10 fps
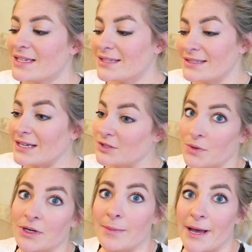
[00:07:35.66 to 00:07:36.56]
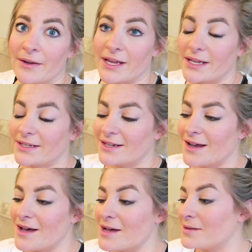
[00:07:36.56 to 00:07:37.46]
since I told her about it.
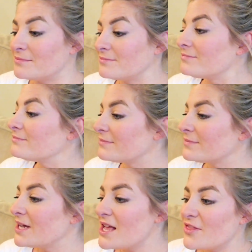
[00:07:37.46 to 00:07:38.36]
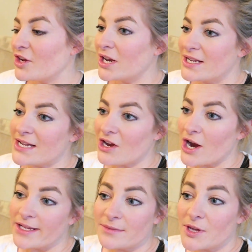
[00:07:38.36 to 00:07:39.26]
Um, they're gonna
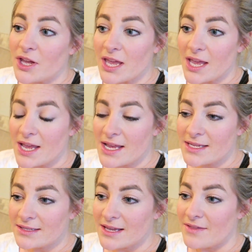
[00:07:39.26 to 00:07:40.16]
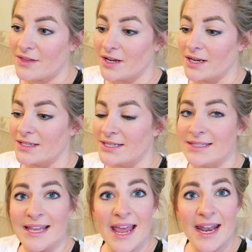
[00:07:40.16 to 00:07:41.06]
decorate some cookies and they're gonna see
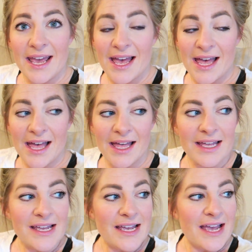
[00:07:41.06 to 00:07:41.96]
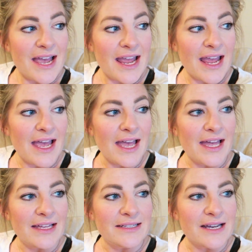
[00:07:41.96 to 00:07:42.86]
Santa
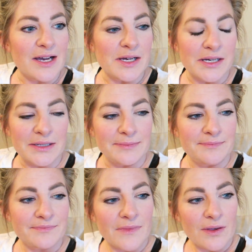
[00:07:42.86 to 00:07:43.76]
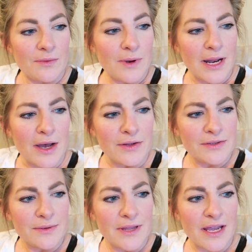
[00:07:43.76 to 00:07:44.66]
and um, what
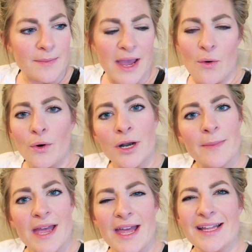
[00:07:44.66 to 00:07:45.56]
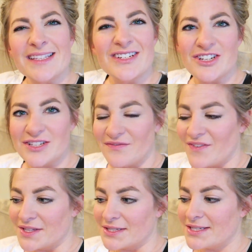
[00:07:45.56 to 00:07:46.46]
else? Where they can make ornaments and just some
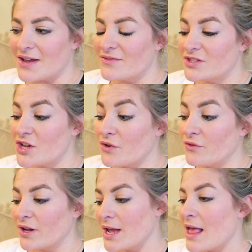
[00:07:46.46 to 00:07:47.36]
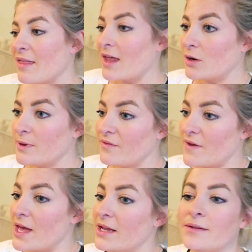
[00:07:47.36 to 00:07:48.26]
fun stuff. So That'll be
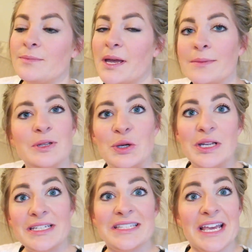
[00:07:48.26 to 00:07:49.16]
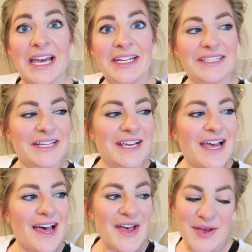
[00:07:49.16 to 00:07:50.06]
fun, but you'll get to see it.
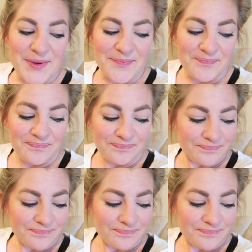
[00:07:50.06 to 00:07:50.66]
Um,